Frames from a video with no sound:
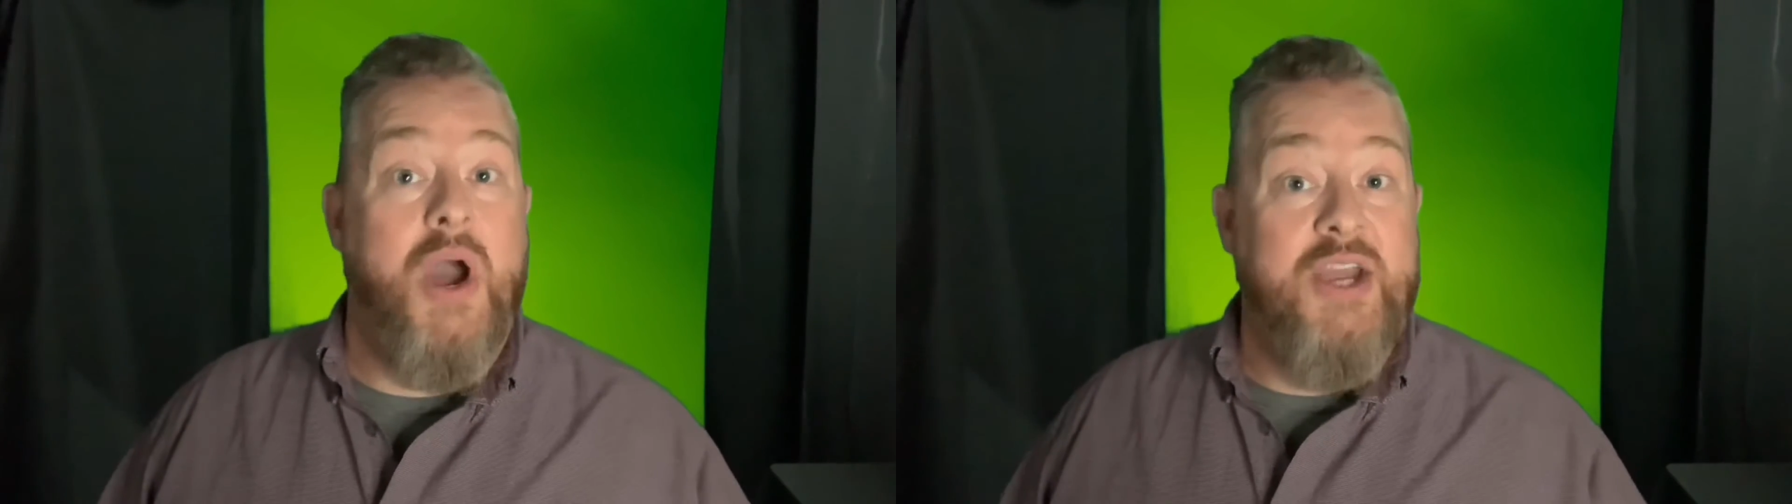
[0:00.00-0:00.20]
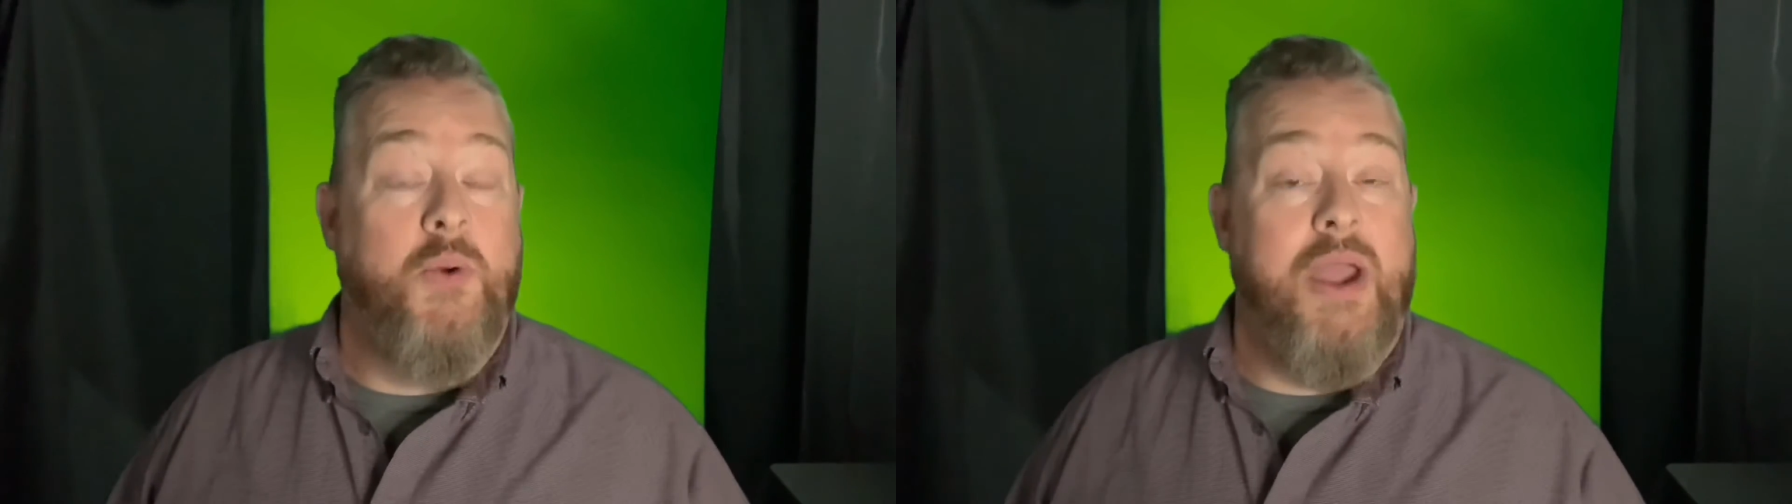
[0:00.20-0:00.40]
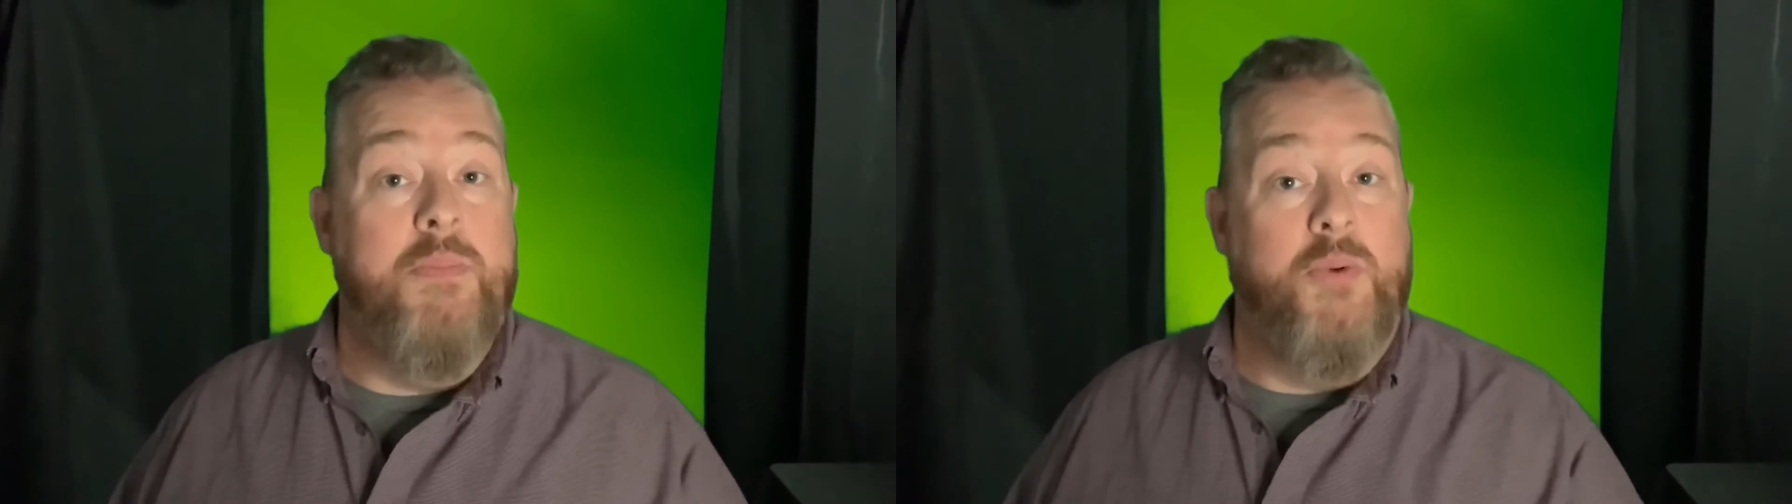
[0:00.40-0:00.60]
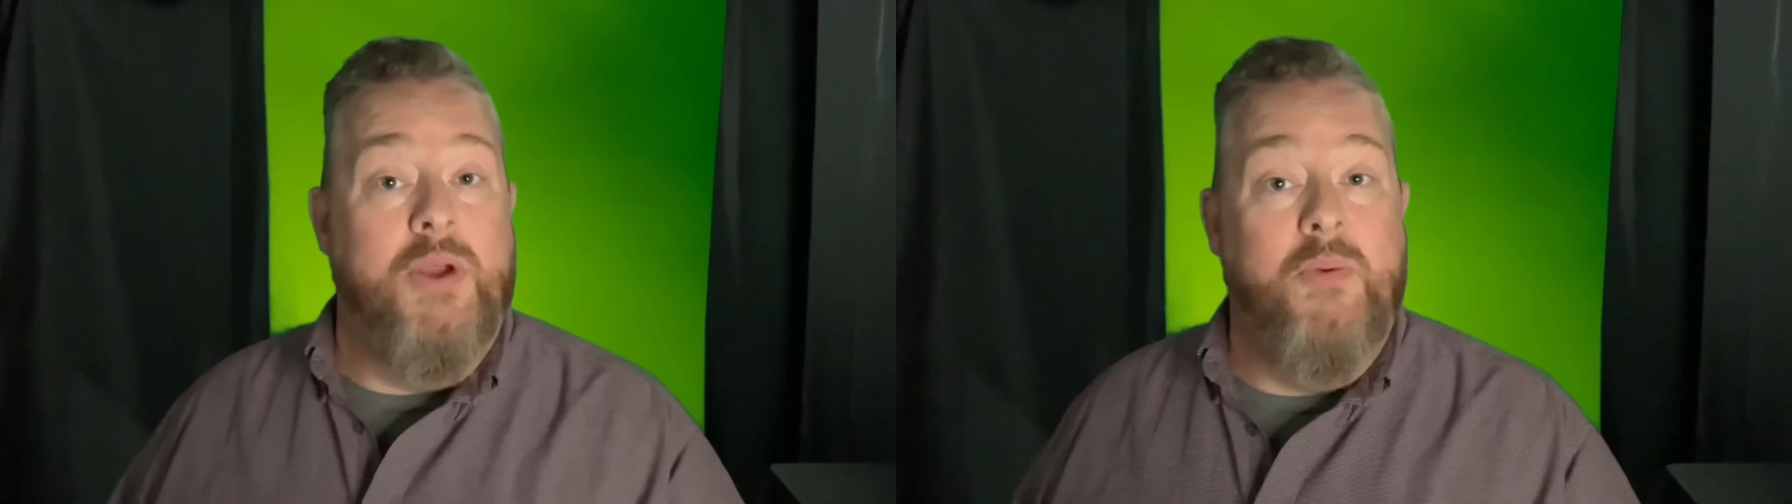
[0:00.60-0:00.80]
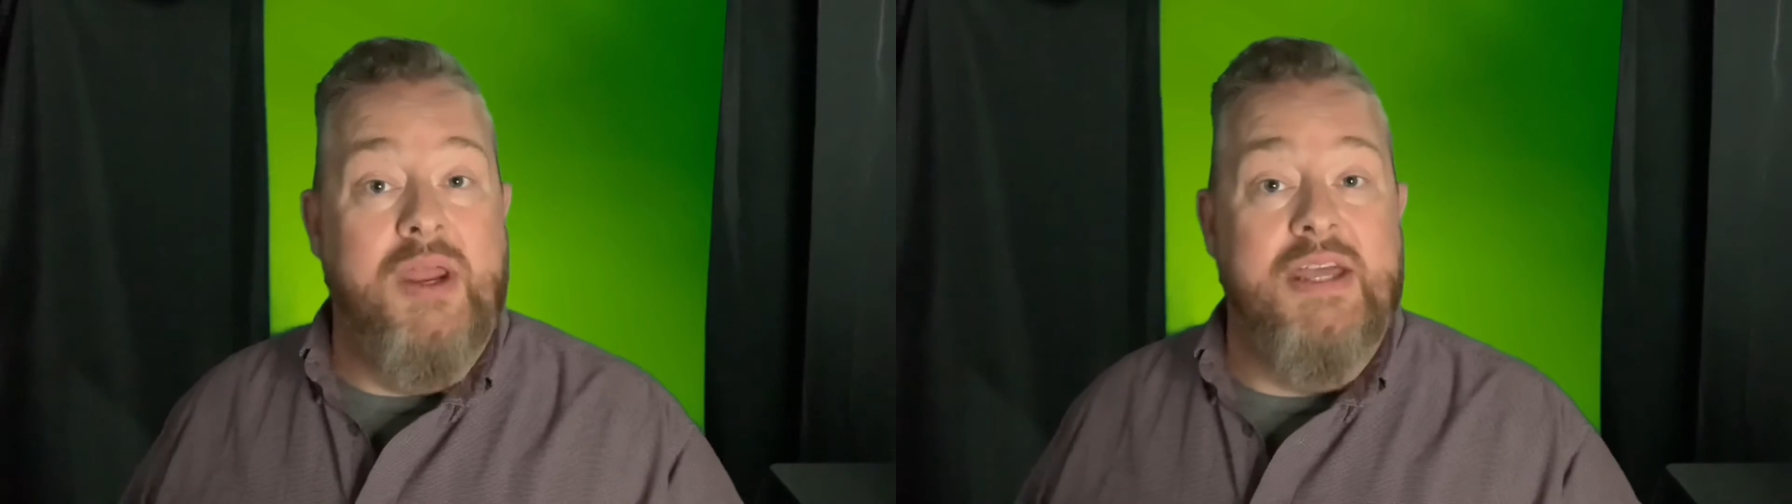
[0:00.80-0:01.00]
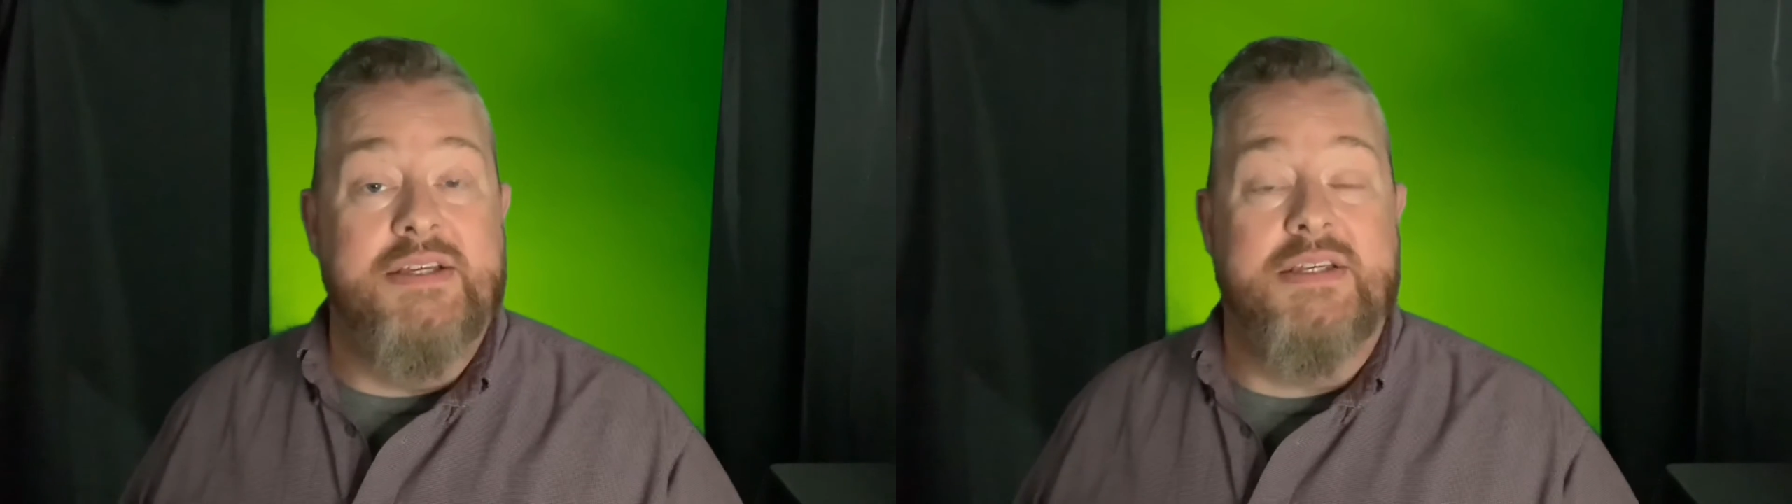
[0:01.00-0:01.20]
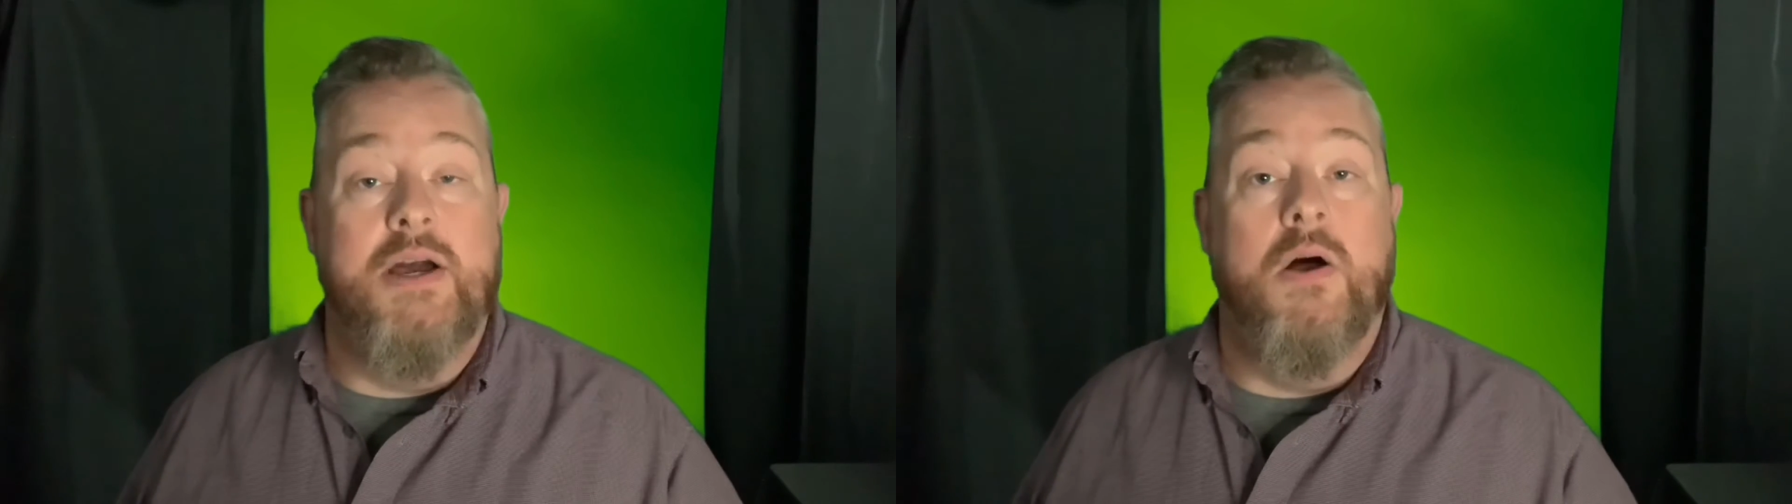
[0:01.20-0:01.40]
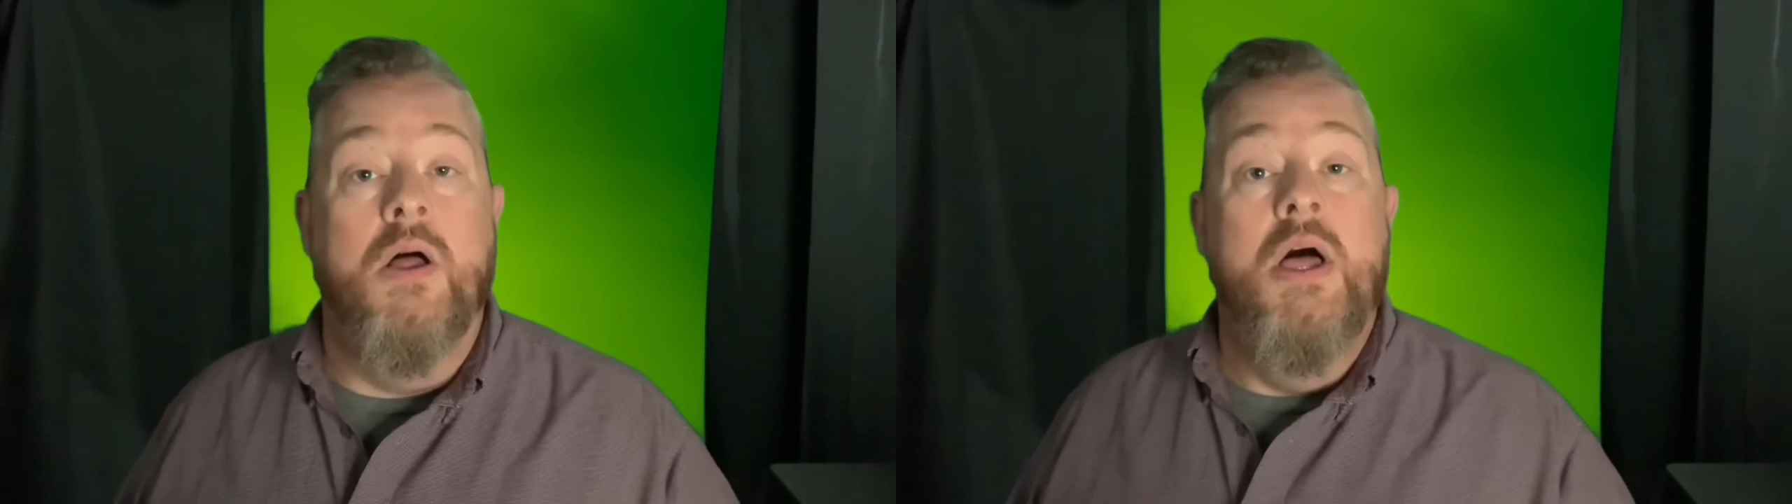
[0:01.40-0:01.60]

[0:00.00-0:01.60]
great pre-reading skill.